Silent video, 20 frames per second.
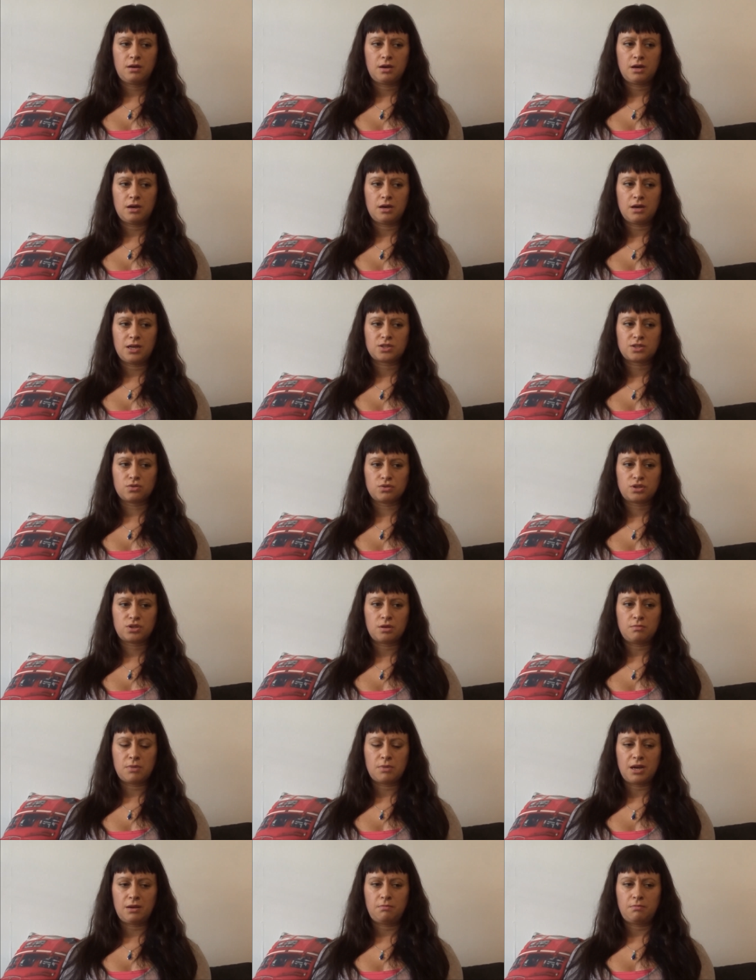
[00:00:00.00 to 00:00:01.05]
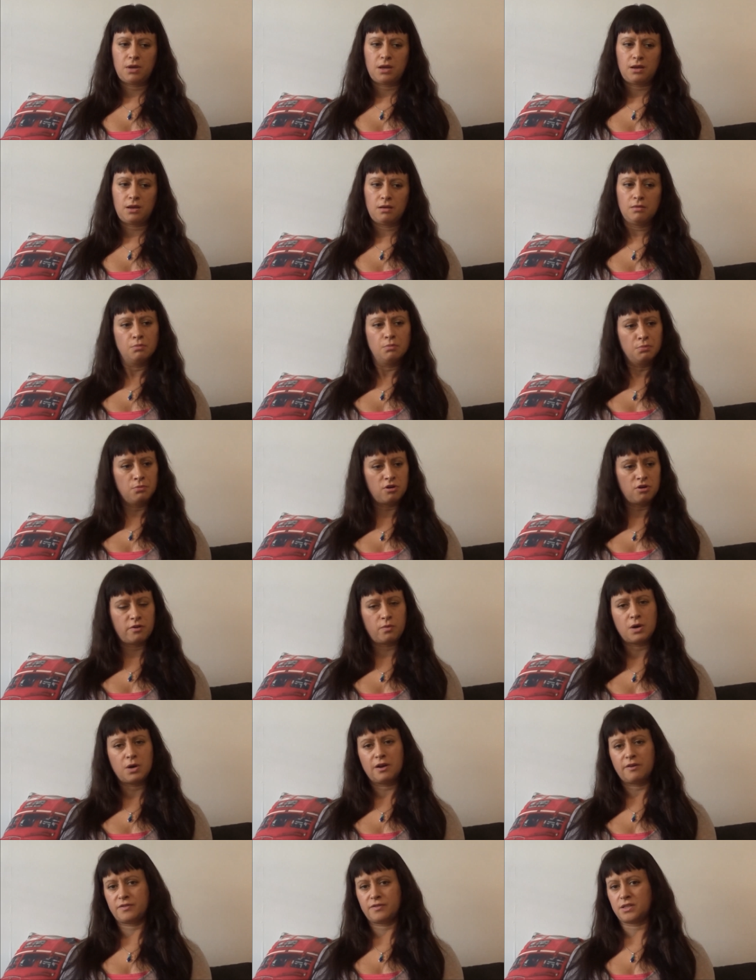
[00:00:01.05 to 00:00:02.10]
uh, it's also made me more
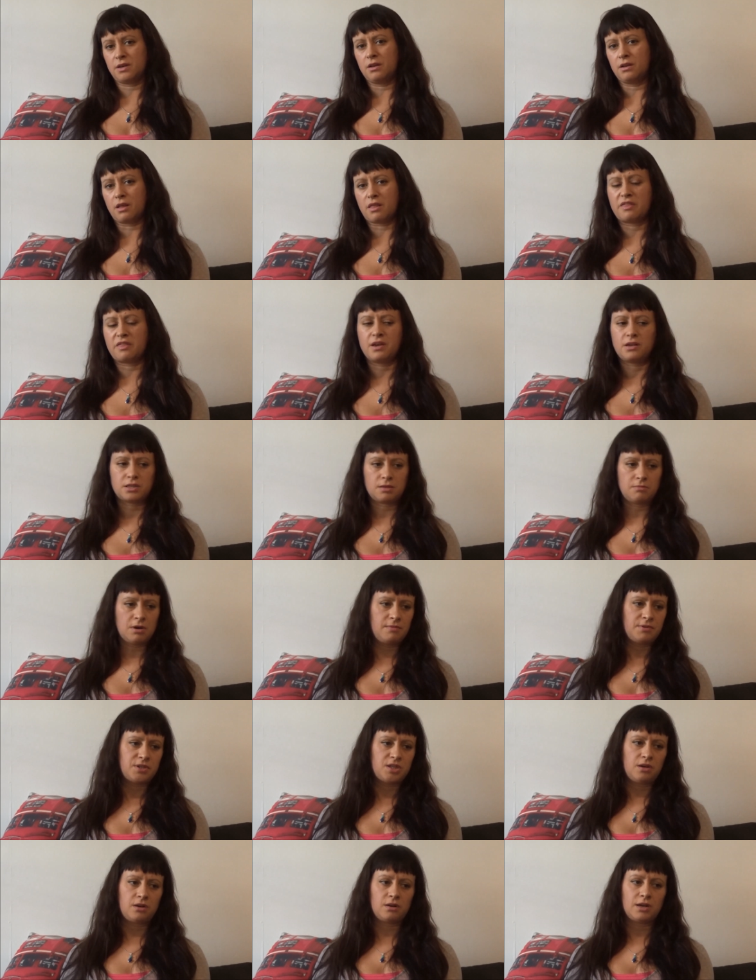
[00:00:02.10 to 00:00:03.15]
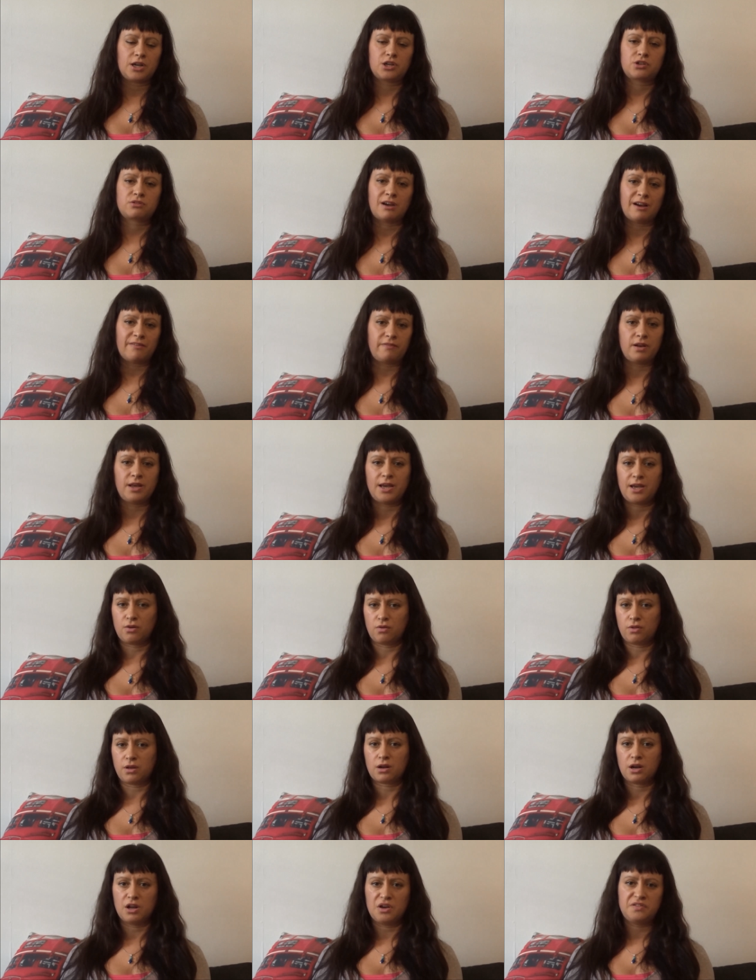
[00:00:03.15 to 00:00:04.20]
aware of certain other things I might be doing, like travelling or
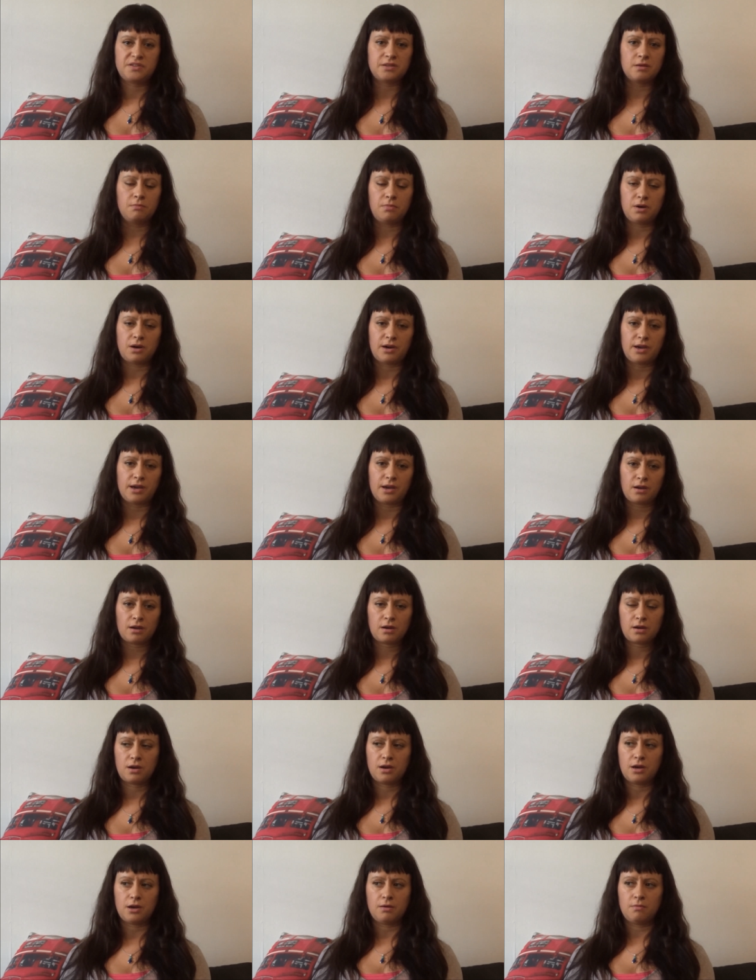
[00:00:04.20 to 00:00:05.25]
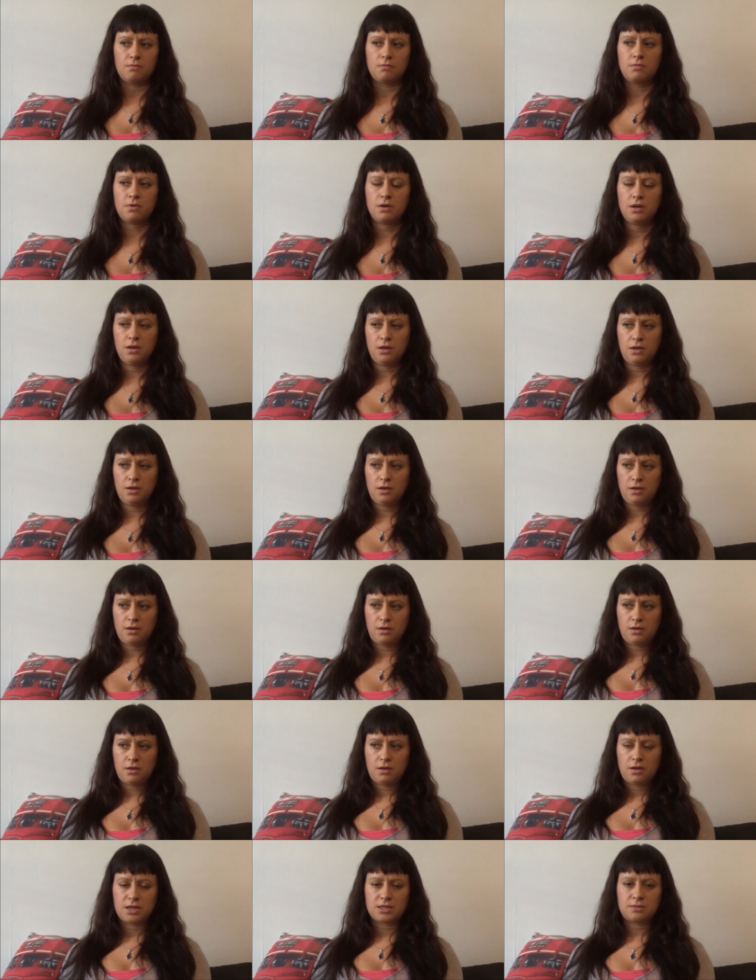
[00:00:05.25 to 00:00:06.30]
the clothes I'm buying. Um,
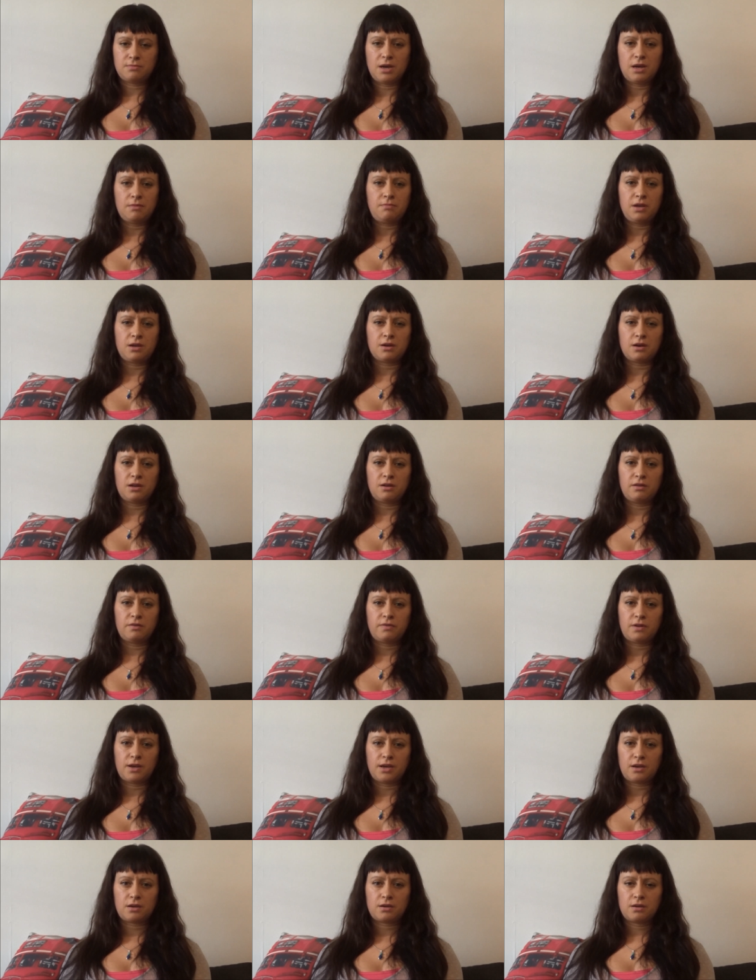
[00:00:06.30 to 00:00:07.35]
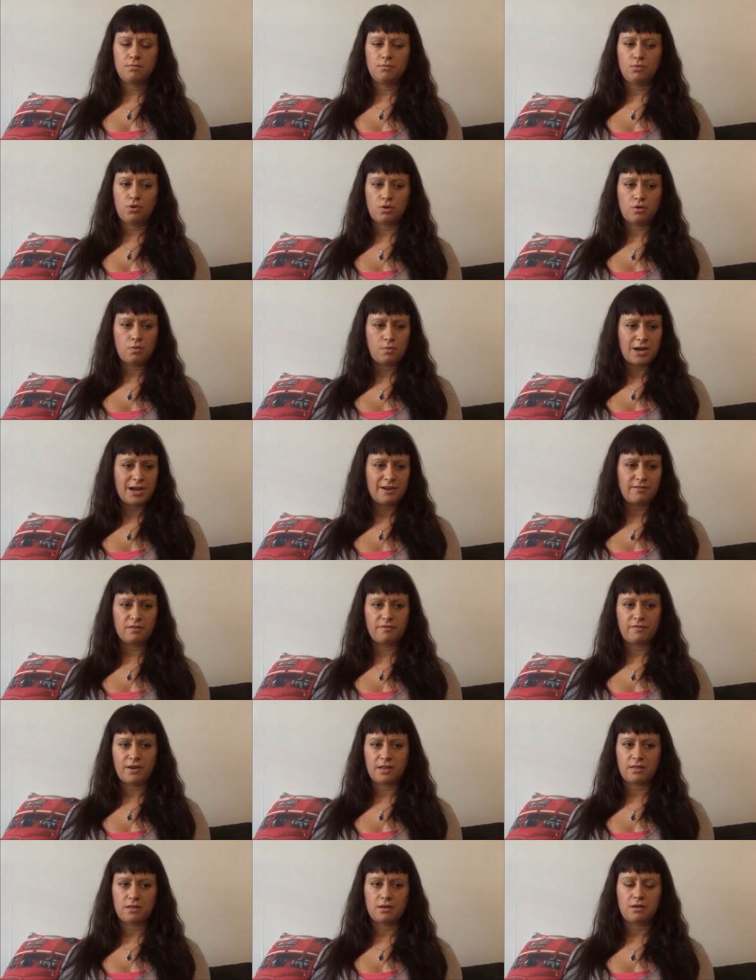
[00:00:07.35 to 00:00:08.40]
it's made me kind of like more aware of the
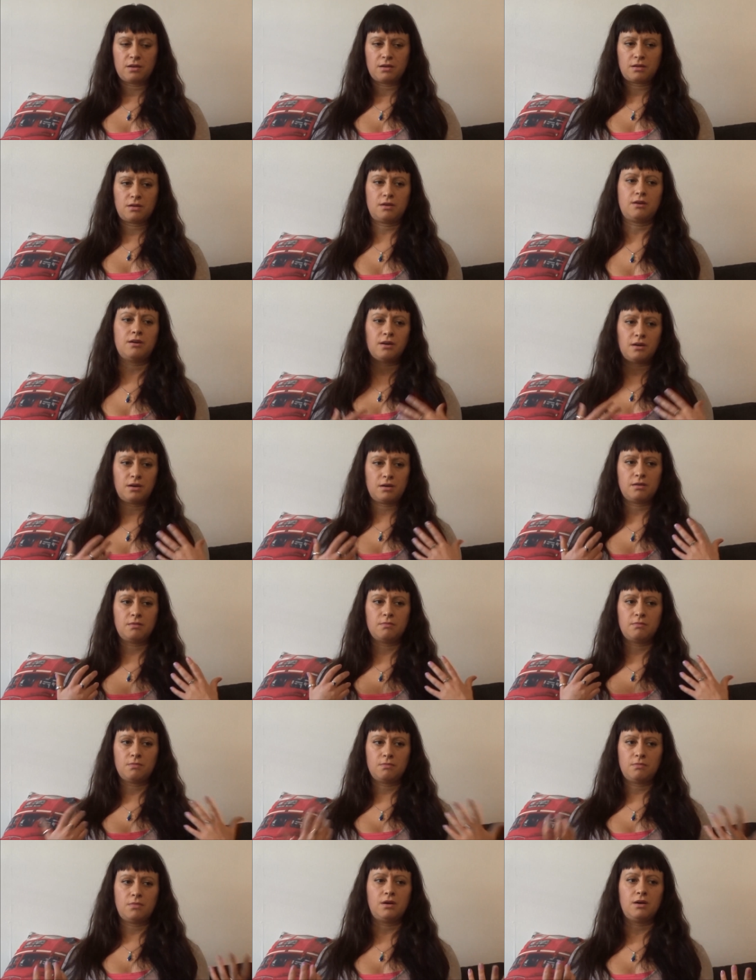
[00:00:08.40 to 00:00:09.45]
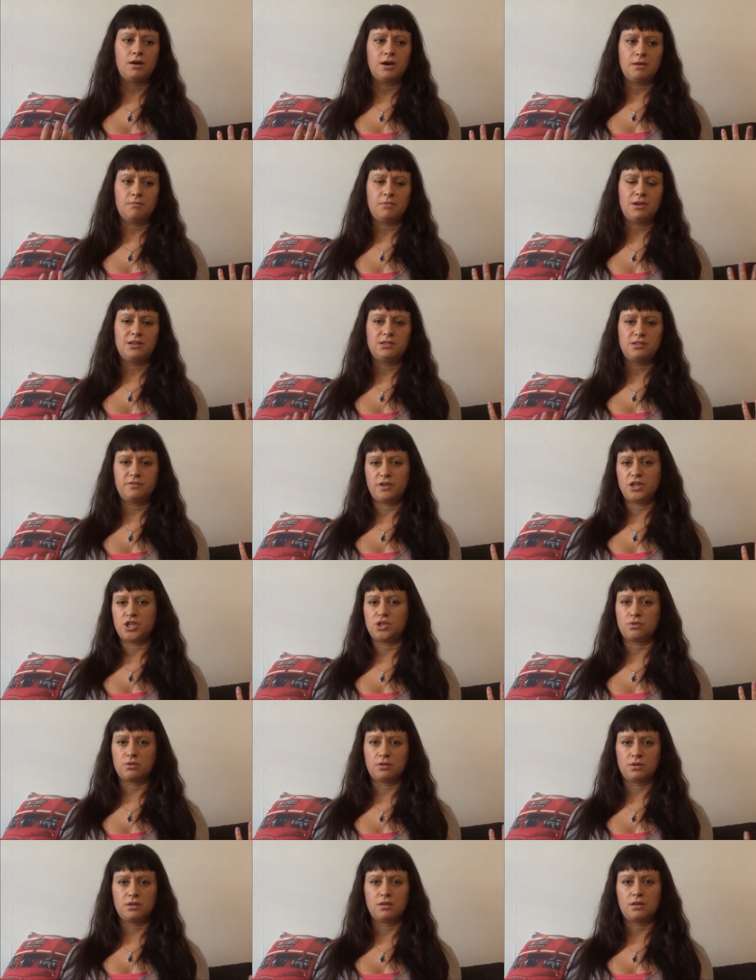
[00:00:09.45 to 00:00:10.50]
fact that I'm an
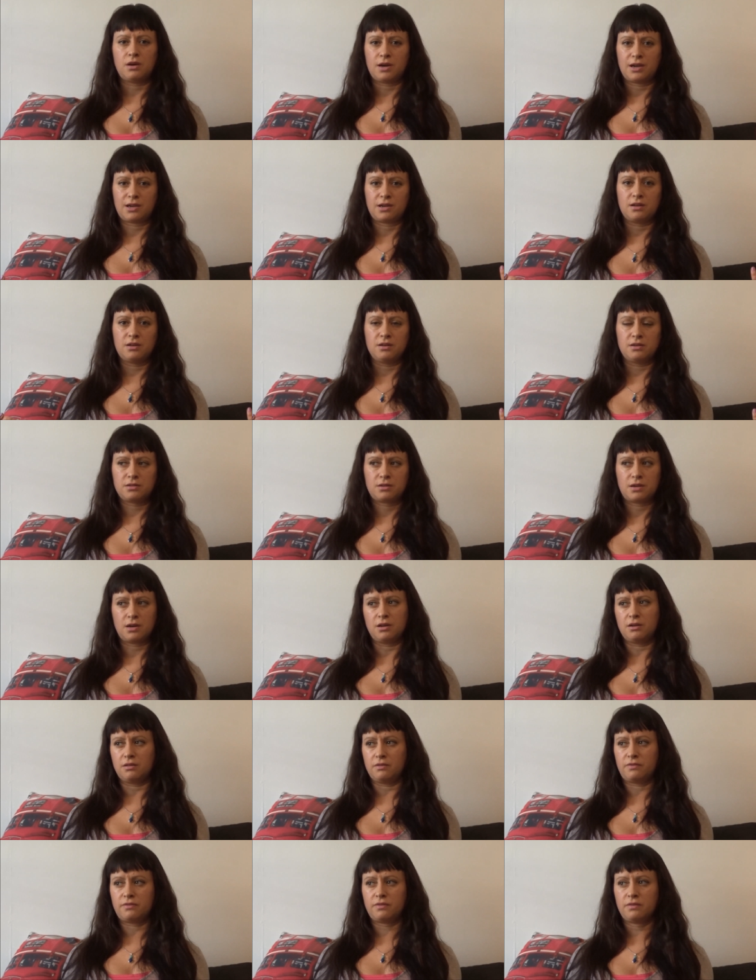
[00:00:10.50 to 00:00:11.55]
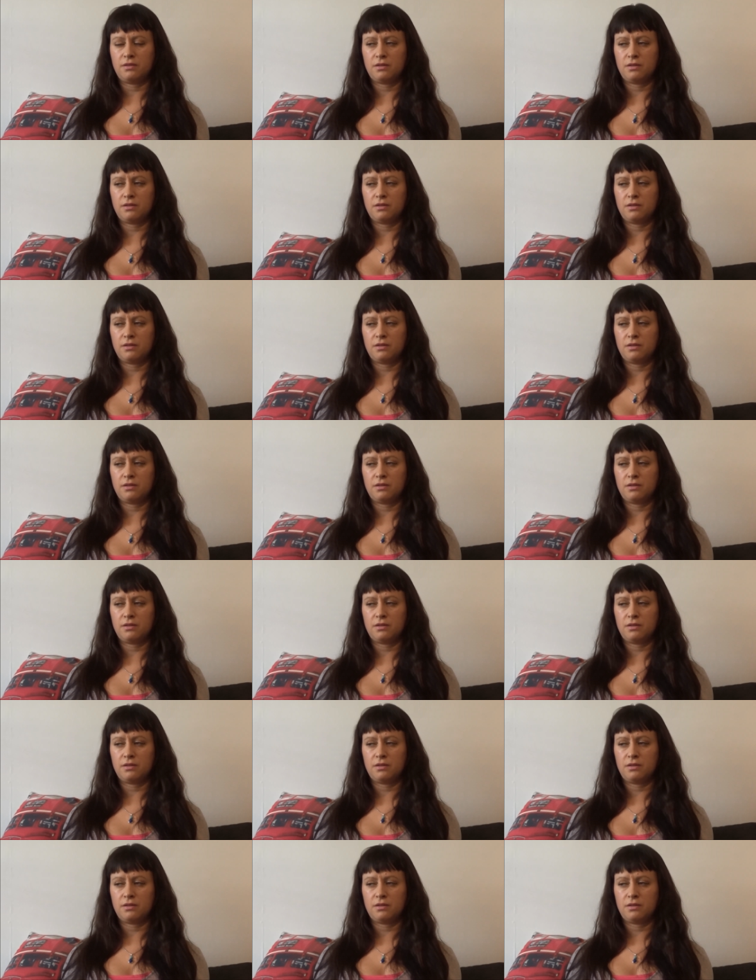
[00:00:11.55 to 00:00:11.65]
individual and that I can kind of,